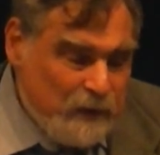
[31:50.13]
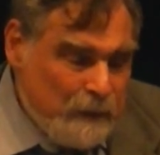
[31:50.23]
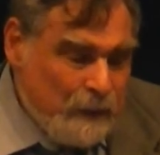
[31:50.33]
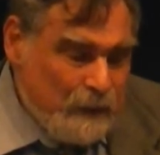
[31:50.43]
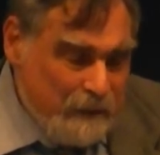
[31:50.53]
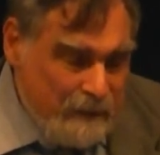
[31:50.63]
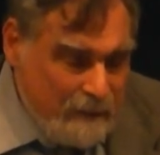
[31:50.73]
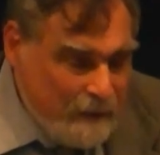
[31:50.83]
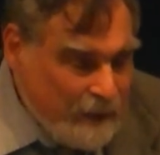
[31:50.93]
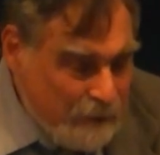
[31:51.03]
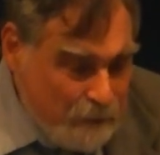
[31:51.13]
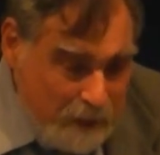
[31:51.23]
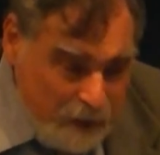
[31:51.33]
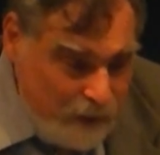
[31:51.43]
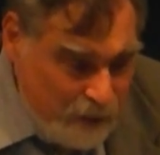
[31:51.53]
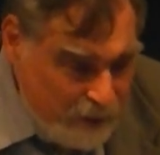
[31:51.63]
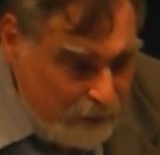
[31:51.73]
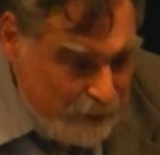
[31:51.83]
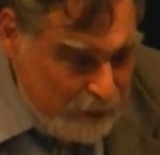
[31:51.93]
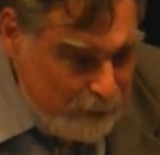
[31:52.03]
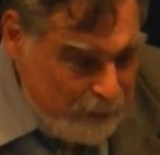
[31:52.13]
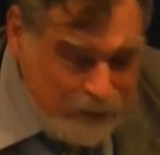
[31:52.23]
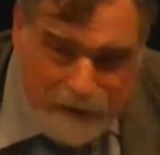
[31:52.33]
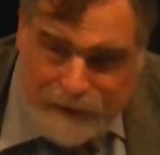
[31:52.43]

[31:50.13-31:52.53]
Gibault is really good at correcting me.